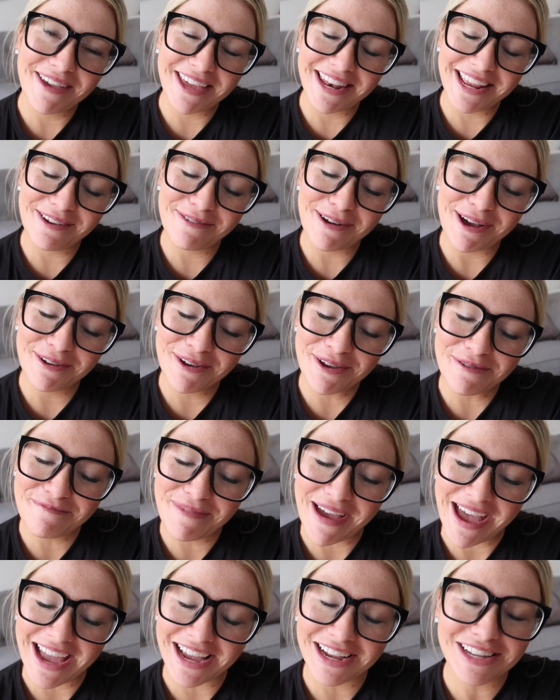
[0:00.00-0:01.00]
everybody, welcome
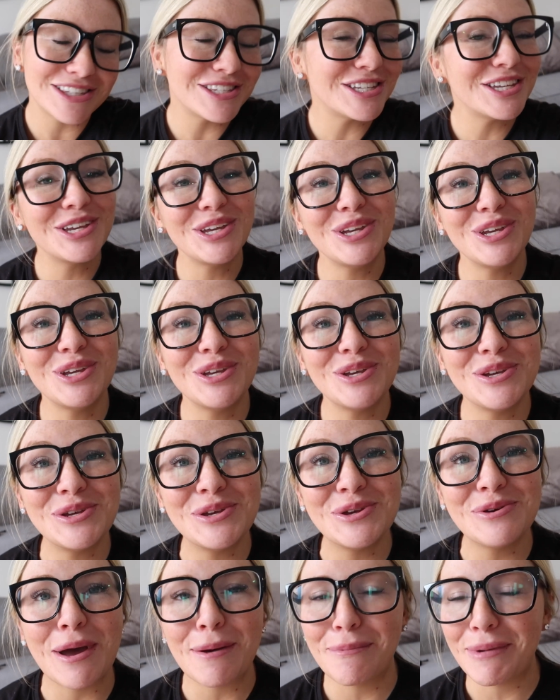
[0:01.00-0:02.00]
back
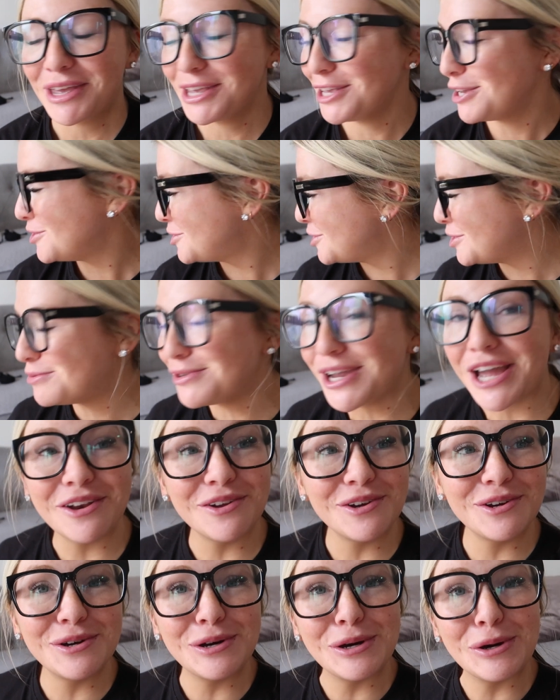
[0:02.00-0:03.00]
to my YouTube
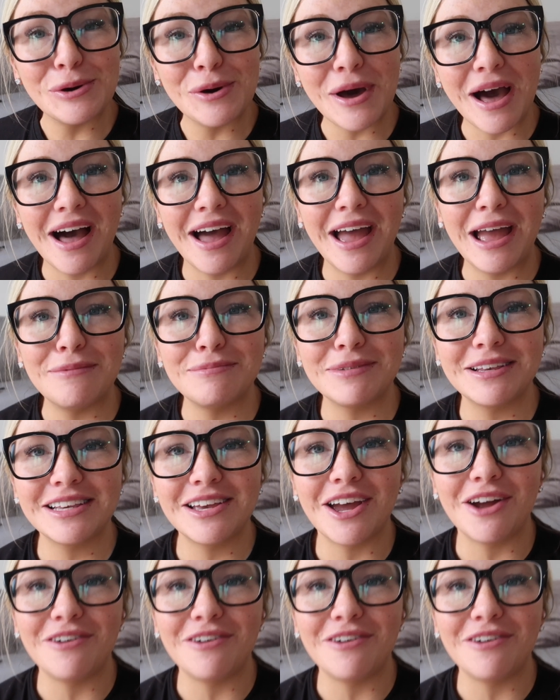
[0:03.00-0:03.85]
channel. I am